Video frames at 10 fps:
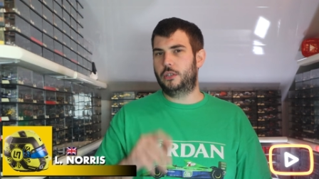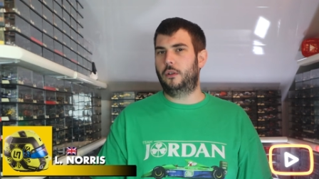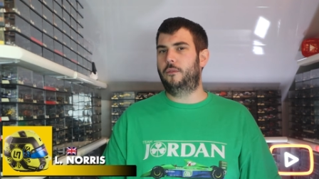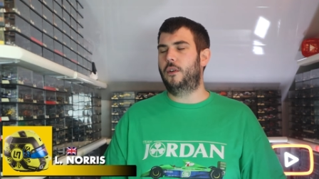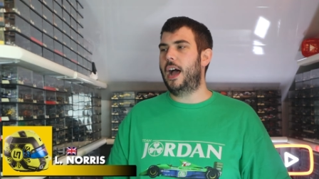it's
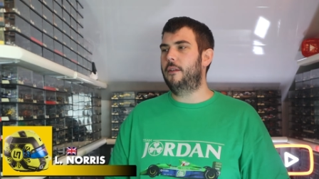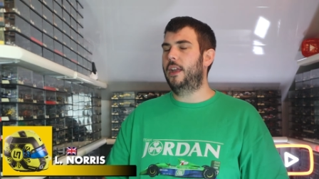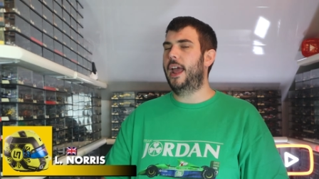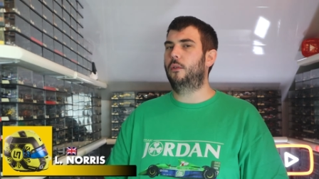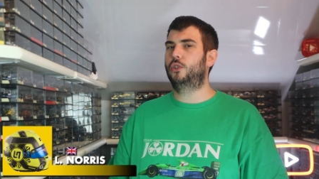only 5
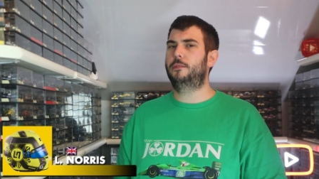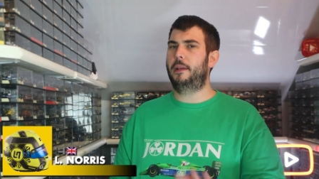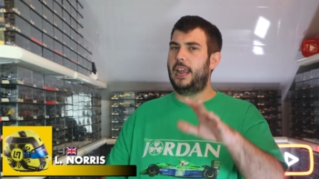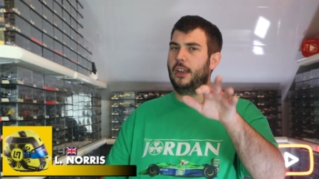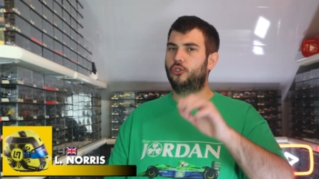now, just to
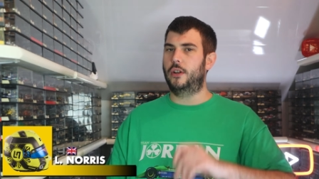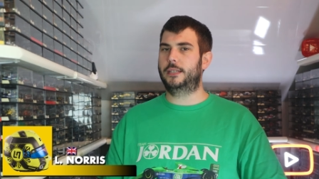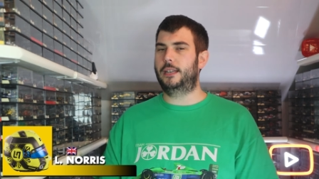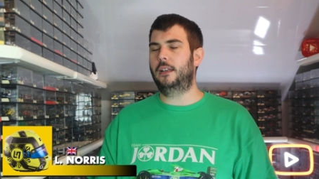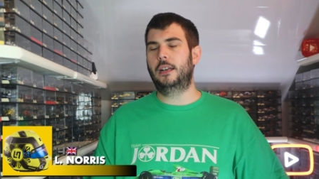make it
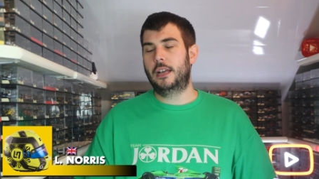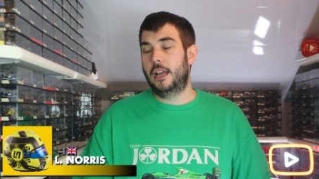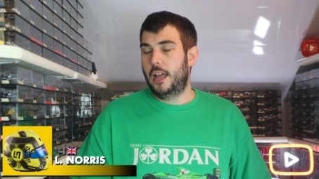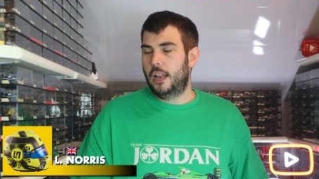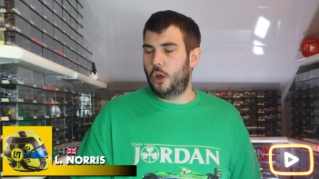interesting.
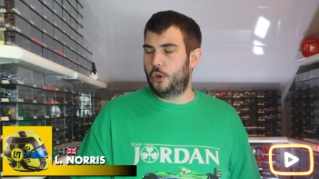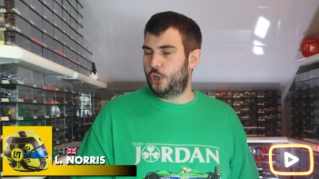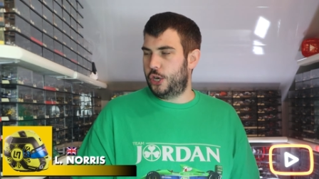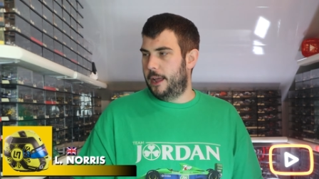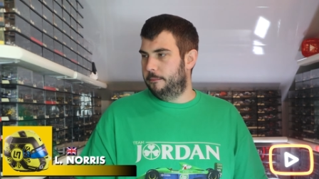Load of
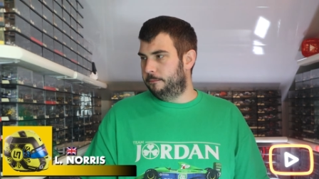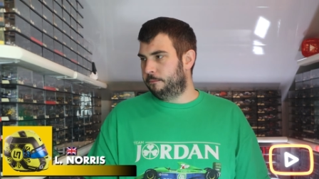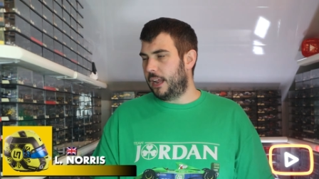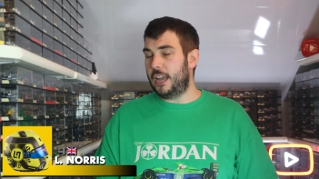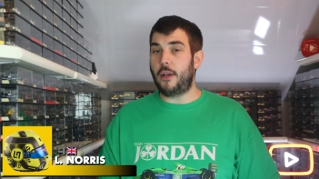shit.
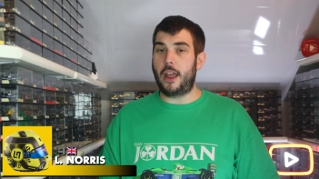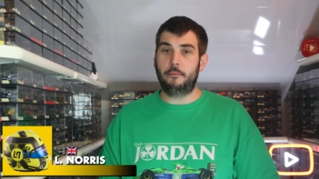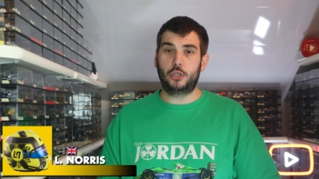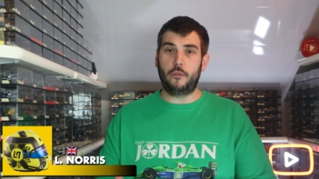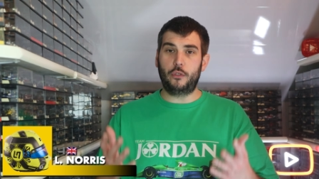Anyway,
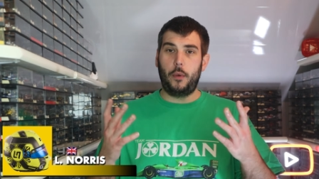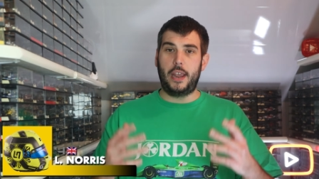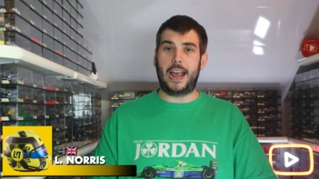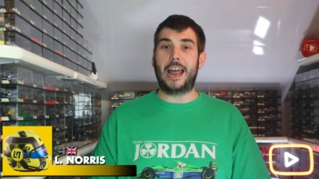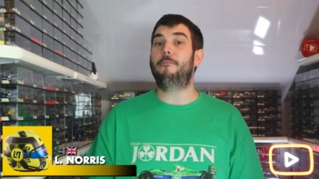it's of the
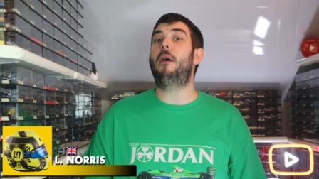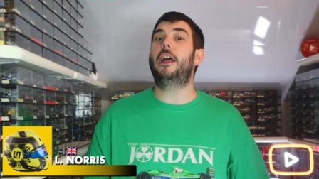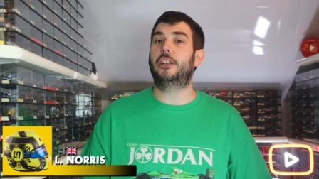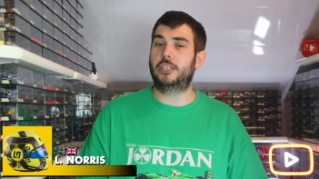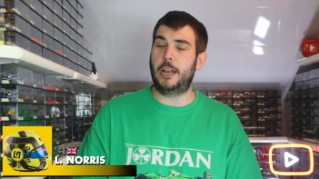week and
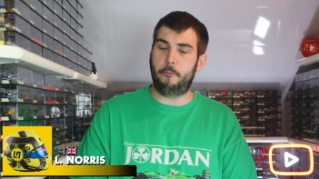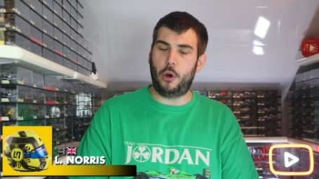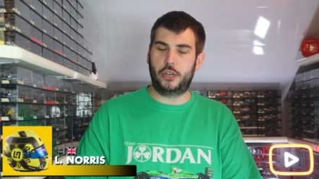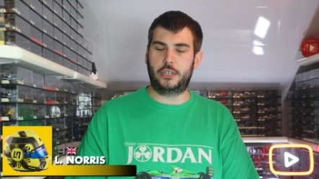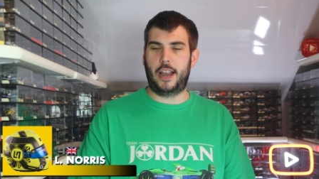-10
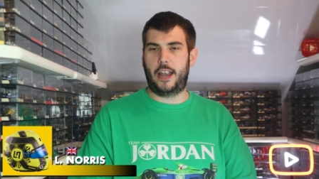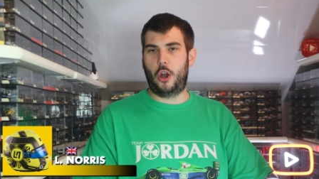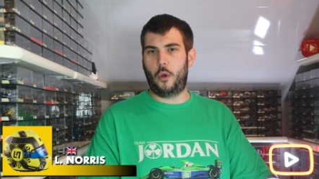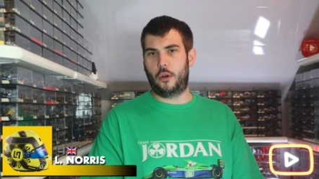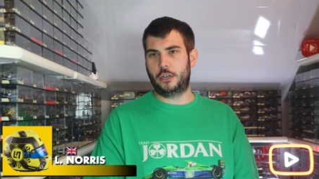points to
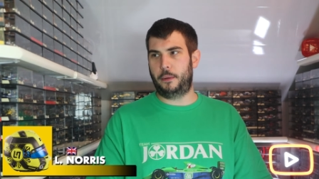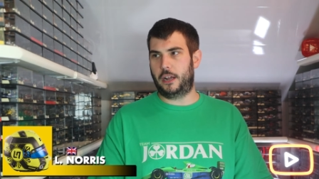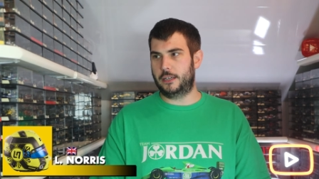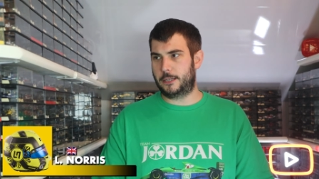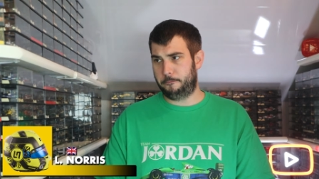Lando Norris,
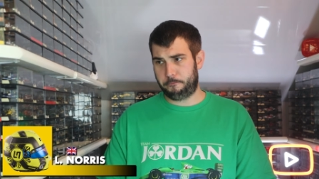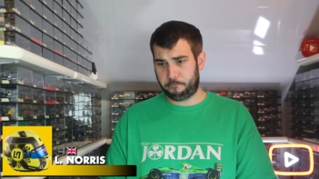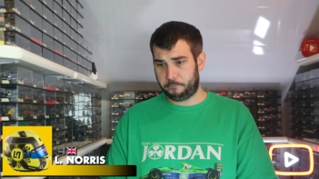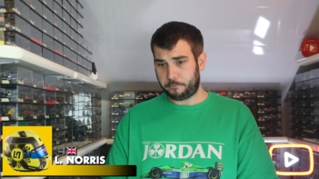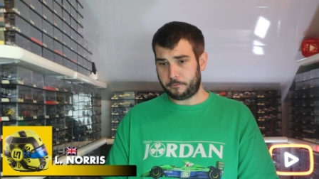because
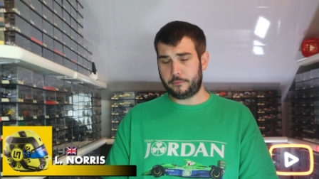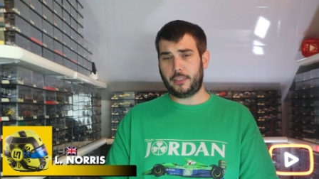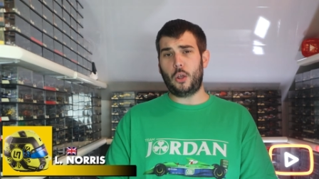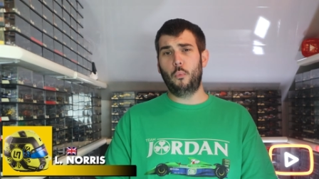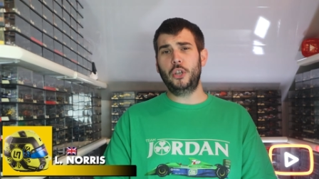
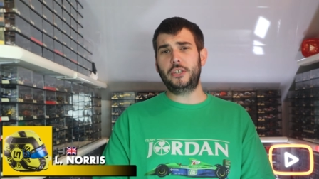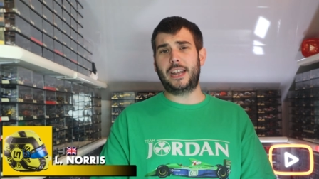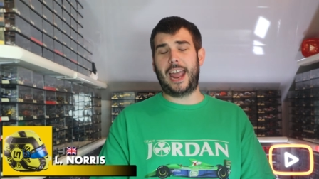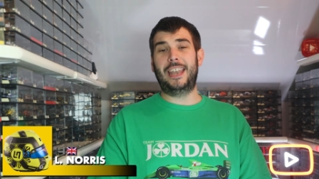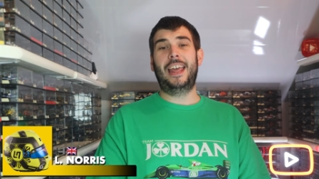once
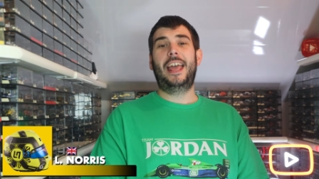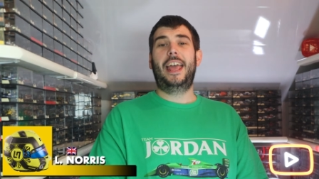again,